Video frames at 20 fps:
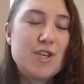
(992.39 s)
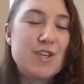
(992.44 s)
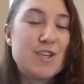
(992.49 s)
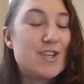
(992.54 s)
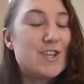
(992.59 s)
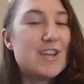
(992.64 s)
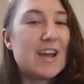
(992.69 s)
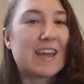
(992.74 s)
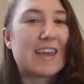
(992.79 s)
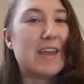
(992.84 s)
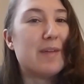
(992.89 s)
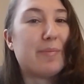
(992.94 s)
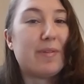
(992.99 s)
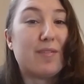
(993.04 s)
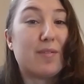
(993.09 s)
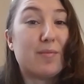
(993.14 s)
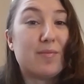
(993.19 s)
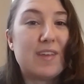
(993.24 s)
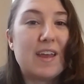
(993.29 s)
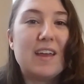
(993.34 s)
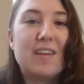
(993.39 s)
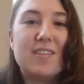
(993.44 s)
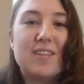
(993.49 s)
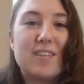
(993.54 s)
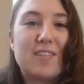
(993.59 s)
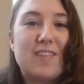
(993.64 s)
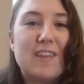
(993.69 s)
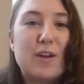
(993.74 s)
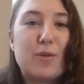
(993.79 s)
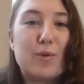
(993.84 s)
I can't believe I'm saying this,
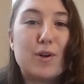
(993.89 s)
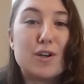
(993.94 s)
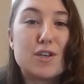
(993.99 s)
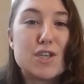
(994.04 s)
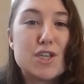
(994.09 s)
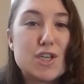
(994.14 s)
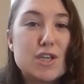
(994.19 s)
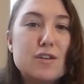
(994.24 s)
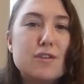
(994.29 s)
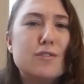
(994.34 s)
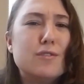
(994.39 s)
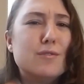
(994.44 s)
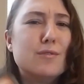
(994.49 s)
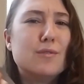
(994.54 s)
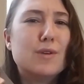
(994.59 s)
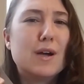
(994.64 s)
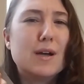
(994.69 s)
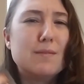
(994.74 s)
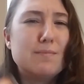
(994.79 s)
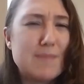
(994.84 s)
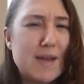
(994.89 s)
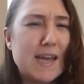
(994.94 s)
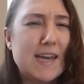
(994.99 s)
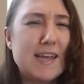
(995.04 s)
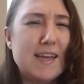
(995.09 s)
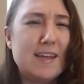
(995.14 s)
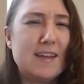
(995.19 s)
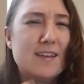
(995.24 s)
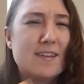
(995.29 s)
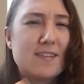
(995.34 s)
there were too
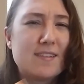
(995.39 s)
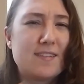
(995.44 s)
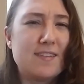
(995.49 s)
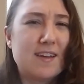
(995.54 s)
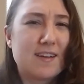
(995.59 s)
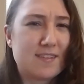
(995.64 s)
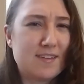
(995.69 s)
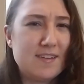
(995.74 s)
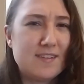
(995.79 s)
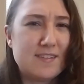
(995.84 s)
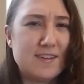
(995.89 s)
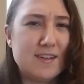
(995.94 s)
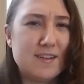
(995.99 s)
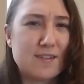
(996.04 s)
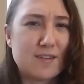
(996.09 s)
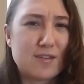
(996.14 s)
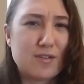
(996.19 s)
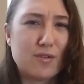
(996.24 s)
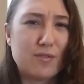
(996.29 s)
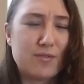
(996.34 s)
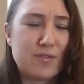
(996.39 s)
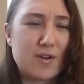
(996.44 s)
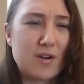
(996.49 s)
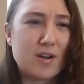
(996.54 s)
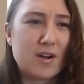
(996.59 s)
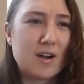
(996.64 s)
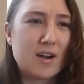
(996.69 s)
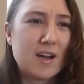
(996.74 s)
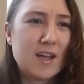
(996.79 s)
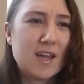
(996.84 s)
many sexy scenes so
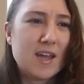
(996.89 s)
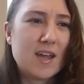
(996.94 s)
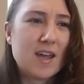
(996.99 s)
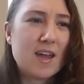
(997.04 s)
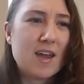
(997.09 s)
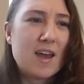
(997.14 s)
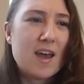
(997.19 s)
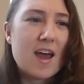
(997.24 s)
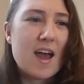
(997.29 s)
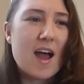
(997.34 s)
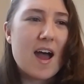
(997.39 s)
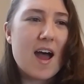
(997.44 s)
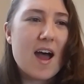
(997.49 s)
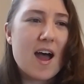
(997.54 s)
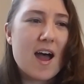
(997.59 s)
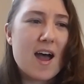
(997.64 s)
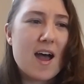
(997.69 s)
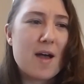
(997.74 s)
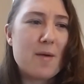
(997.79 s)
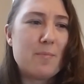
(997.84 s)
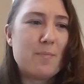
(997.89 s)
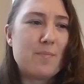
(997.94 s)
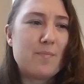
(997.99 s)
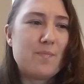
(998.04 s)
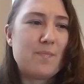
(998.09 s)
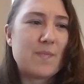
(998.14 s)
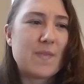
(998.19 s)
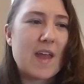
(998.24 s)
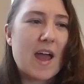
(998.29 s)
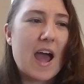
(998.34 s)
far.
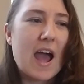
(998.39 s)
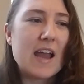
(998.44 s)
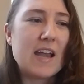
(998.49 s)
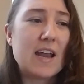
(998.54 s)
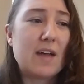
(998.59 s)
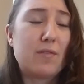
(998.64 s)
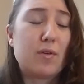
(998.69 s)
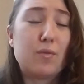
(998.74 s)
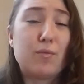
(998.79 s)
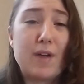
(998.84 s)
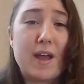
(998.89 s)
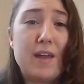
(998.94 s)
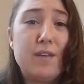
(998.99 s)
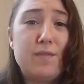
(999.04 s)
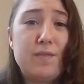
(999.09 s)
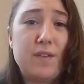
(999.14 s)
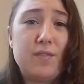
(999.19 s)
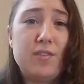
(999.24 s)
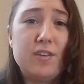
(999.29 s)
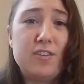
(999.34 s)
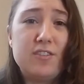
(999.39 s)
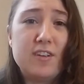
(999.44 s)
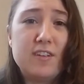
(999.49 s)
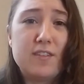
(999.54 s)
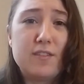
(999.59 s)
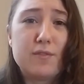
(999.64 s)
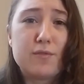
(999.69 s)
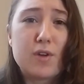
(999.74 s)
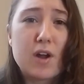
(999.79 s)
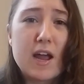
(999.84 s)
I never read 50 Shades
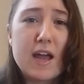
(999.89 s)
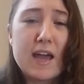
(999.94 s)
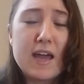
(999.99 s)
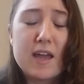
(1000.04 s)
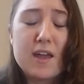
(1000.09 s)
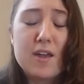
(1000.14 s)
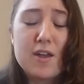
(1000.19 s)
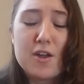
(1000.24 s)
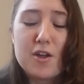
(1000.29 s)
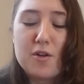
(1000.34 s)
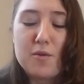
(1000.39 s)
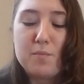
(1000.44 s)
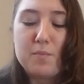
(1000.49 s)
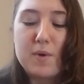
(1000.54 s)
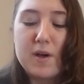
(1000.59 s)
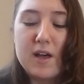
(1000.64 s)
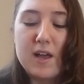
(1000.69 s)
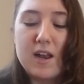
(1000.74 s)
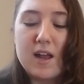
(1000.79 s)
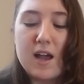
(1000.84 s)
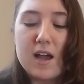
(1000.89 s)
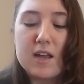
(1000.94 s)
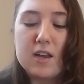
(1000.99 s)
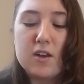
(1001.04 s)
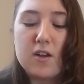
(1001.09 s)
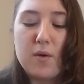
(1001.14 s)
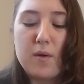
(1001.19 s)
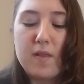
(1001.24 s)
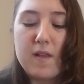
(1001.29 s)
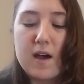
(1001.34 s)
of Grey, but I
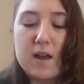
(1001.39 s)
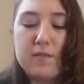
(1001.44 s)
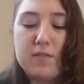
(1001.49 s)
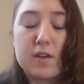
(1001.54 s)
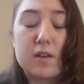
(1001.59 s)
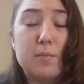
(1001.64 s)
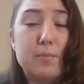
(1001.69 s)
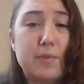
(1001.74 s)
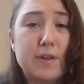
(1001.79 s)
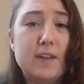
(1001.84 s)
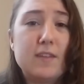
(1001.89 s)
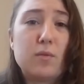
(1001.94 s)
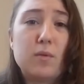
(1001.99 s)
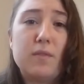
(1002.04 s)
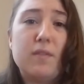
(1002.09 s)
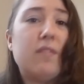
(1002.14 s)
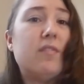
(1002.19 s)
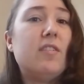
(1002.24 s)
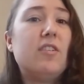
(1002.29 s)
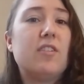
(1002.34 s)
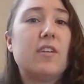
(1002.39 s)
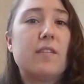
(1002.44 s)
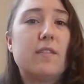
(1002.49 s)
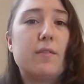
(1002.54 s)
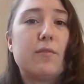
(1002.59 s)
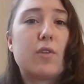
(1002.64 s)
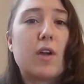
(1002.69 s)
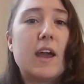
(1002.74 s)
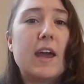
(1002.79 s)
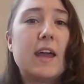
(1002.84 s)
know a lot of the complaints with 50 Shades of
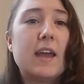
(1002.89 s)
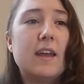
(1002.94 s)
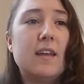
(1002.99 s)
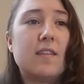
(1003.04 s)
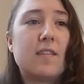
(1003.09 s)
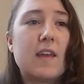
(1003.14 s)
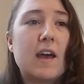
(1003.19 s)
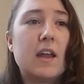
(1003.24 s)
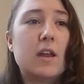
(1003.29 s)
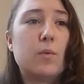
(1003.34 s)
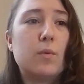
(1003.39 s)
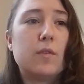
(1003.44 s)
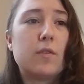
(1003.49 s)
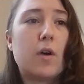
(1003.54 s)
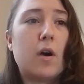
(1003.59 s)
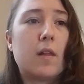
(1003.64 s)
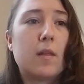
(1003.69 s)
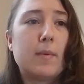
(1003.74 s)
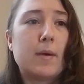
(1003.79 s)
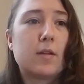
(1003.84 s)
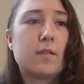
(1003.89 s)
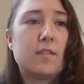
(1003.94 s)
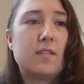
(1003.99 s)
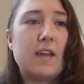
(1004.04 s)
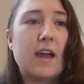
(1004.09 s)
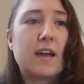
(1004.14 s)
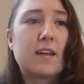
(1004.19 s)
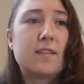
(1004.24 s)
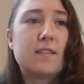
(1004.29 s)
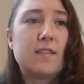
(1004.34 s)
Grey is that it was all about
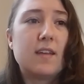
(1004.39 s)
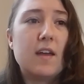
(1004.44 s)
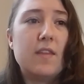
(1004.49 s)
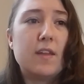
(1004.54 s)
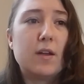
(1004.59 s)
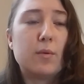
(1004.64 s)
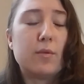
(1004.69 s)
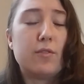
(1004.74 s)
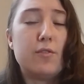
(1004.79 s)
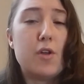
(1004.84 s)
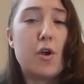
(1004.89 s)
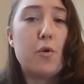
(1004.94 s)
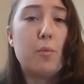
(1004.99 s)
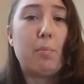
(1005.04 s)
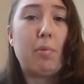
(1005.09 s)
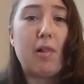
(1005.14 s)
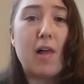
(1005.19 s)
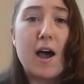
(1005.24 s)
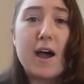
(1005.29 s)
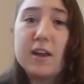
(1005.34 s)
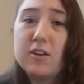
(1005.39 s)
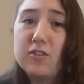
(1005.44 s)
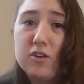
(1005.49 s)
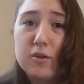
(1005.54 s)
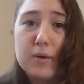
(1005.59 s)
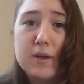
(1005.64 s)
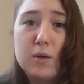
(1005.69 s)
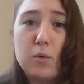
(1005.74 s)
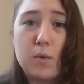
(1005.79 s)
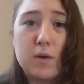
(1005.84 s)
sex and there was no plot to
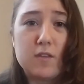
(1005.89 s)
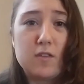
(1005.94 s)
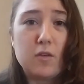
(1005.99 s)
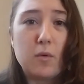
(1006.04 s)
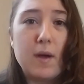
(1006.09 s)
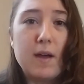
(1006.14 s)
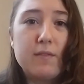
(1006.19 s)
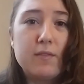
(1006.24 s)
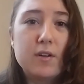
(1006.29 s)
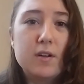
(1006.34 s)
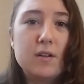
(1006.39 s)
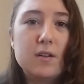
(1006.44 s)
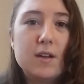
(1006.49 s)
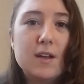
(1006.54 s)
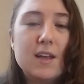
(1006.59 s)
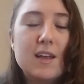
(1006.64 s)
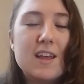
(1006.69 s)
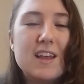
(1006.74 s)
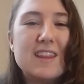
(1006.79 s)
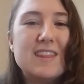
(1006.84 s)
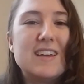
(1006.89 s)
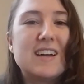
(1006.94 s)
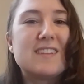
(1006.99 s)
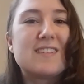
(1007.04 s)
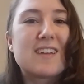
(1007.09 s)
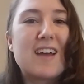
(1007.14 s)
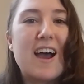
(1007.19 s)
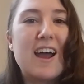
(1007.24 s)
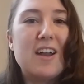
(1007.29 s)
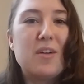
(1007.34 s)
it whatsoever. That's
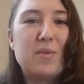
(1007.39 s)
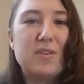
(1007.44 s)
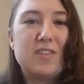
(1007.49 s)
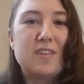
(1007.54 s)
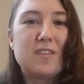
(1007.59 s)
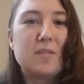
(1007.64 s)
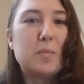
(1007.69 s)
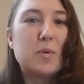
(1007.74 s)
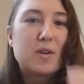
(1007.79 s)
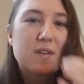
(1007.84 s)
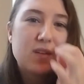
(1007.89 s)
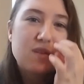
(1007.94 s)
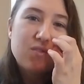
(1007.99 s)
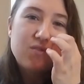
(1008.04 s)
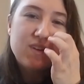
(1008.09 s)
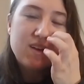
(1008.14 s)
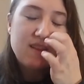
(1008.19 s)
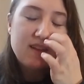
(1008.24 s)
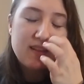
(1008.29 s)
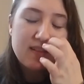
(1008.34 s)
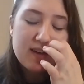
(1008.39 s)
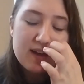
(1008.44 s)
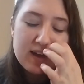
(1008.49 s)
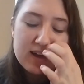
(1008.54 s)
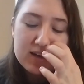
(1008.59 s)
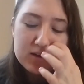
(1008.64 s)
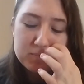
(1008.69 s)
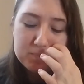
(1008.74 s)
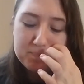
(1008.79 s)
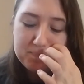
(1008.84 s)
kind of what this book is feeling like.